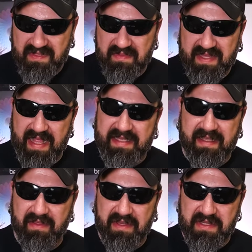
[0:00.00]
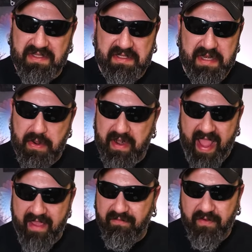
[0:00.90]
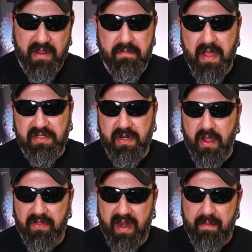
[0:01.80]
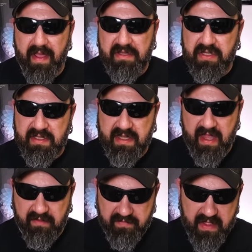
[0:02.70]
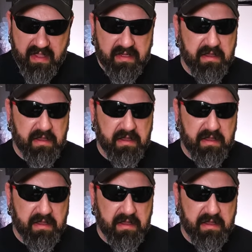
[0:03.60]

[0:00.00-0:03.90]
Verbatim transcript: some states out there that just don't have very much at all that I might just kind of